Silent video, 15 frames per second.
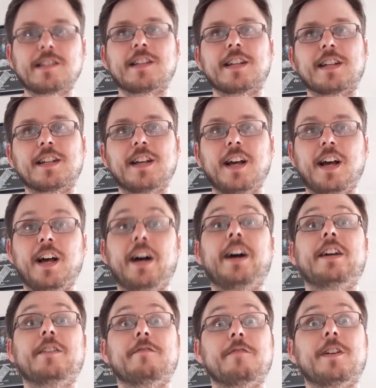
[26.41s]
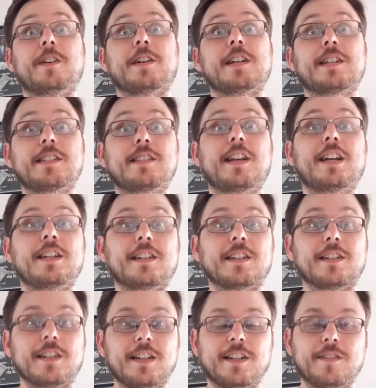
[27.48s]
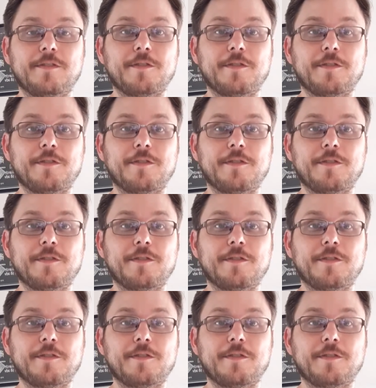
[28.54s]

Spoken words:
and I am very excited